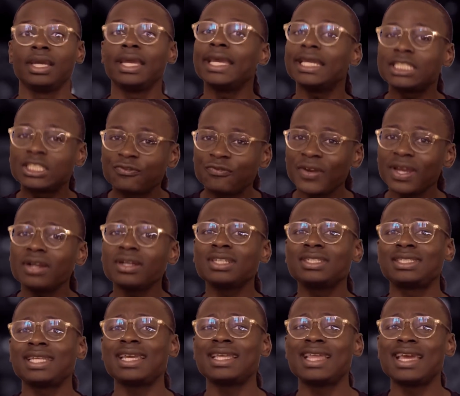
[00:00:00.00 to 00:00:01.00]
It's fair to
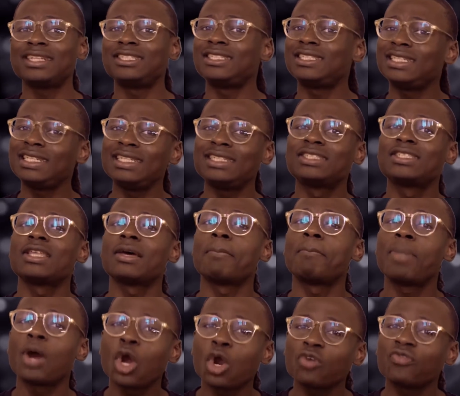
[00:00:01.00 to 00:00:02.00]
say that she's the
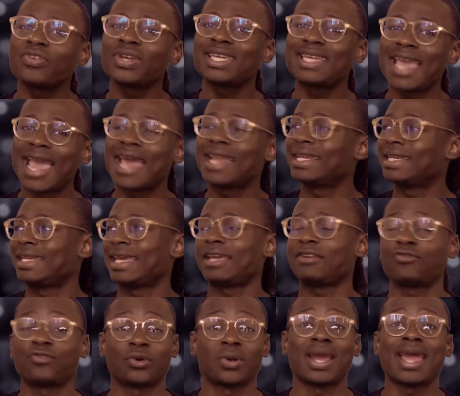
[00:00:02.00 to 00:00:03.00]
perfect candidate for